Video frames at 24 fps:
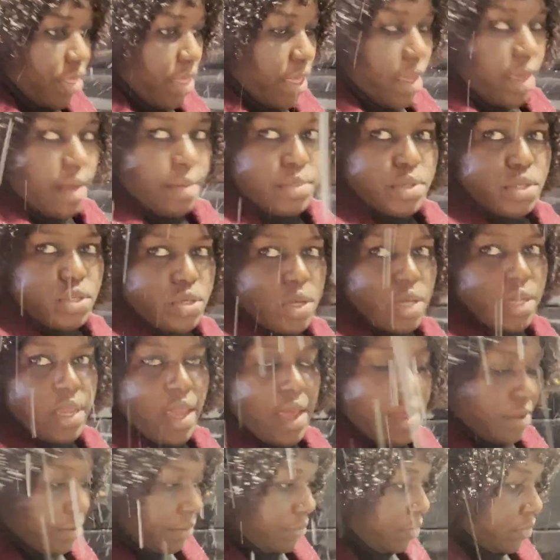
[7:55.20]
them. So
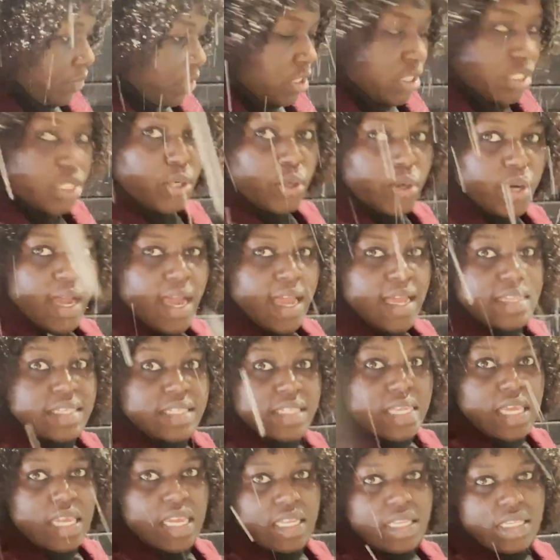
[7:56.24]
yeah, see you guys
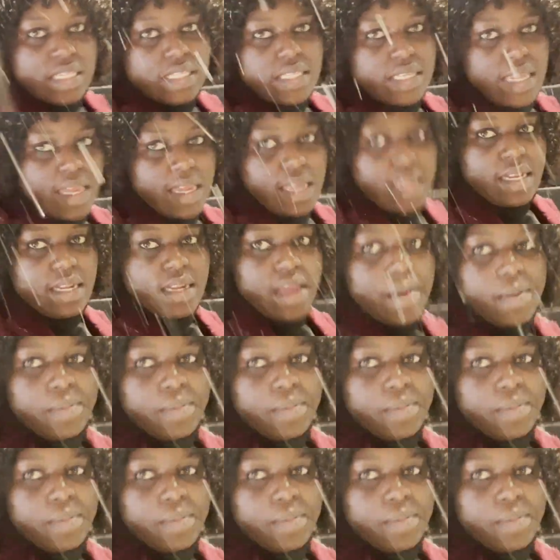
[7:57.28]
inside.